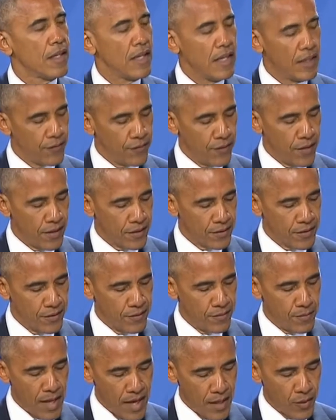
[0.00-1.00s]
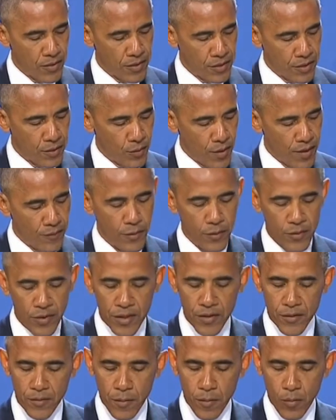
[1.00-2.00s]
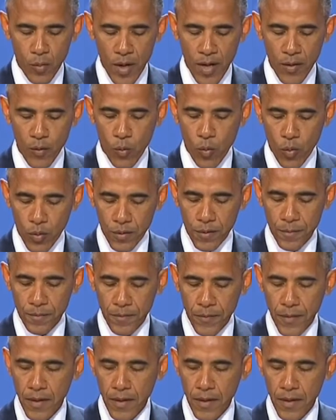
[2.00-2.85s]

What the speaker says: influx of migrants and refugees from around the world.